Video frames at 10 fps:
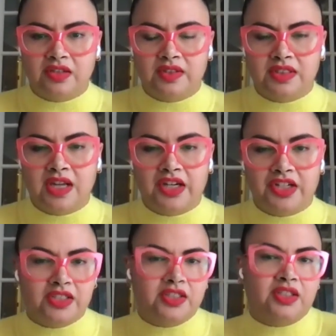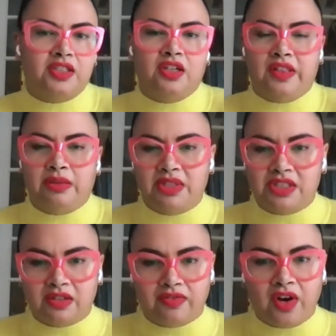So it's not just, you know, they miss
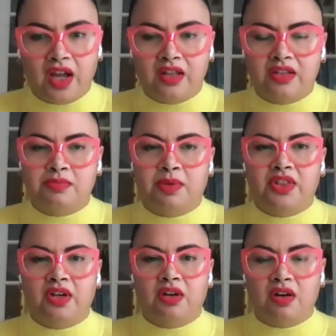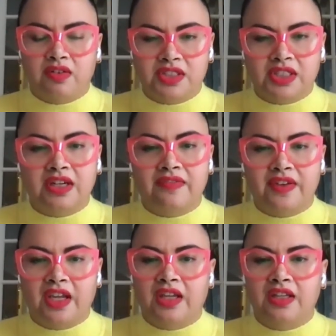their friends, but there are
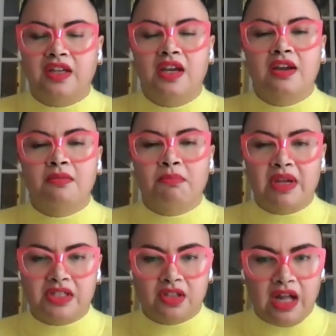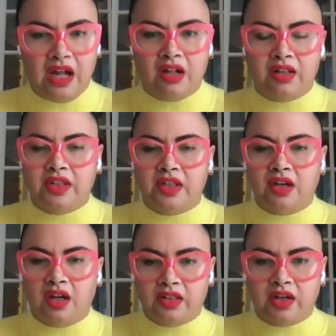significant mental health and
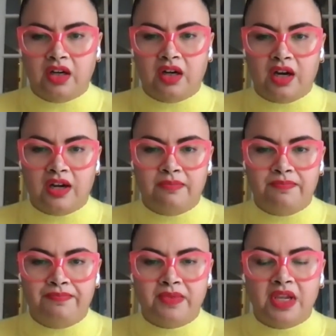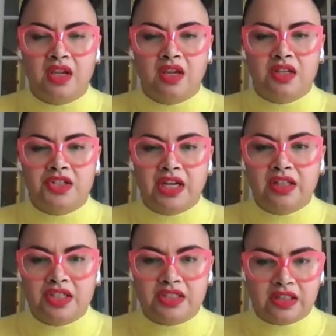other um,
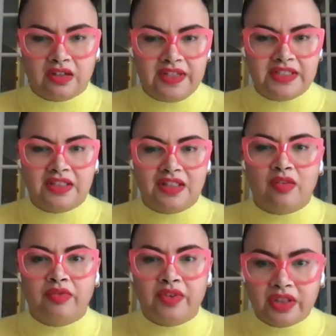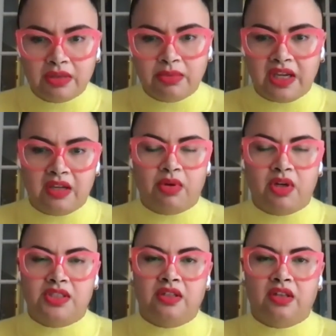challenges that they're facing that really make in
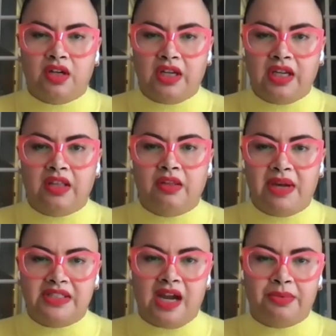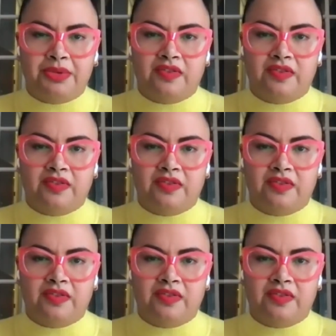person learning the best option for